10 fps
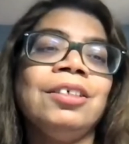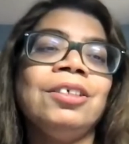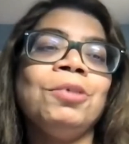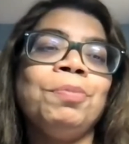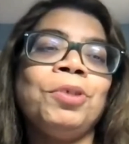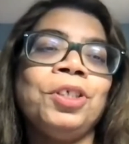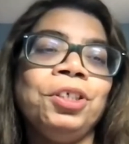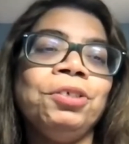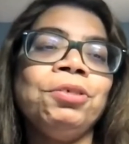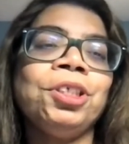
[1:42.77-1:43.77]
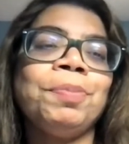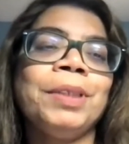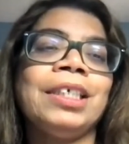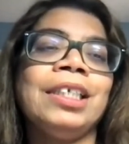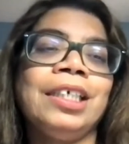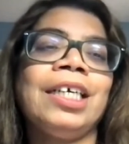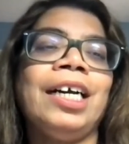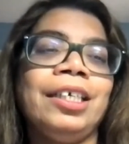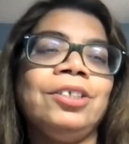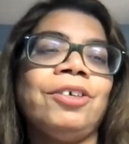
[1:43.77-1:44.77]
to produce particular
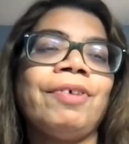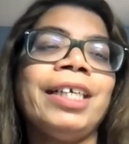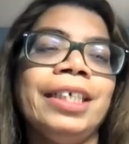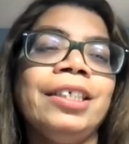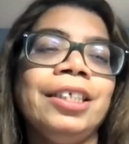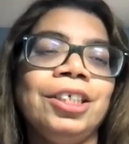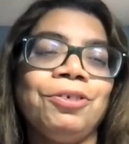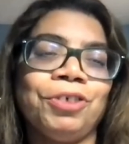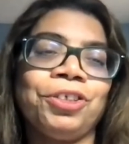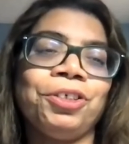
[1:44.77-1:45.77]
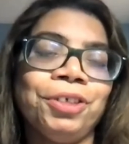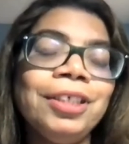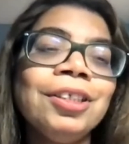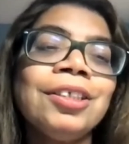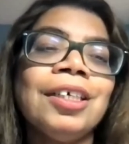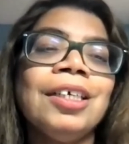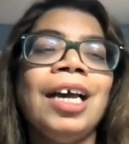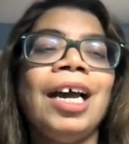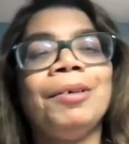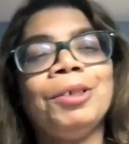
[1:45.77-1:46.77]
kinds of identities for students.
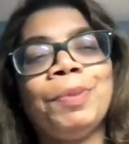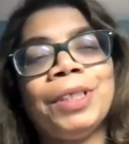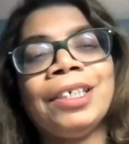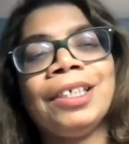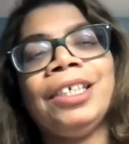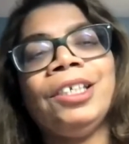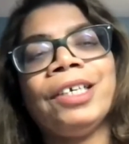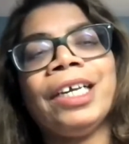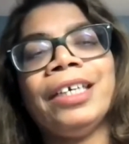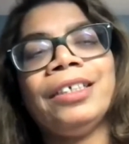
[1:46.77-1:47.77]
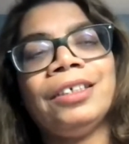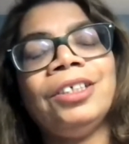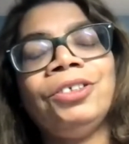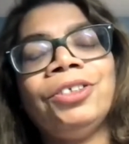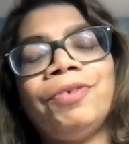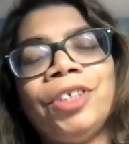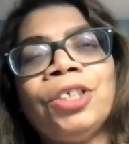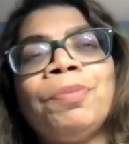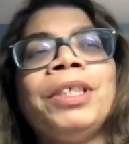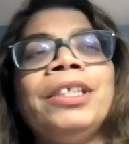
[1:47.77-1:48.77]
And I was particularly looking at issues of
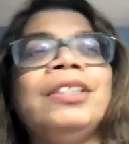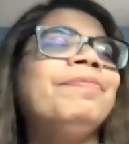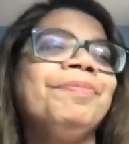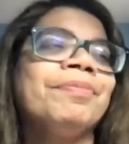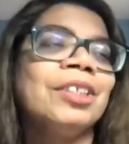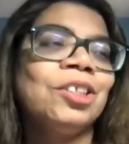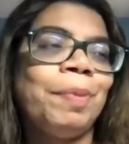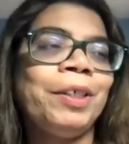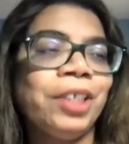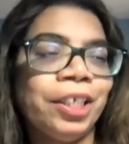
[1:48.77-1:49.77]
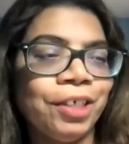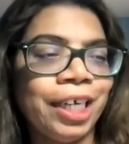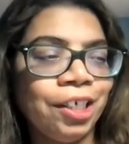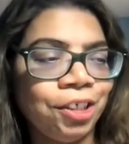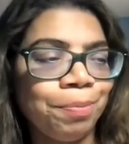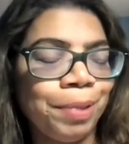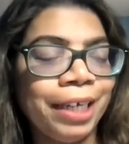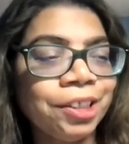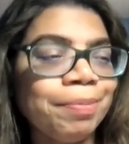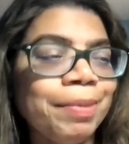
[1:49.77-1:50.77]
discipline, special education
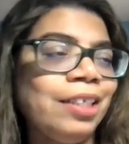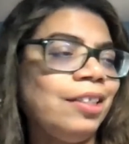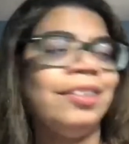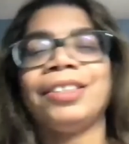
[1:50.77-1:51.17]
placements,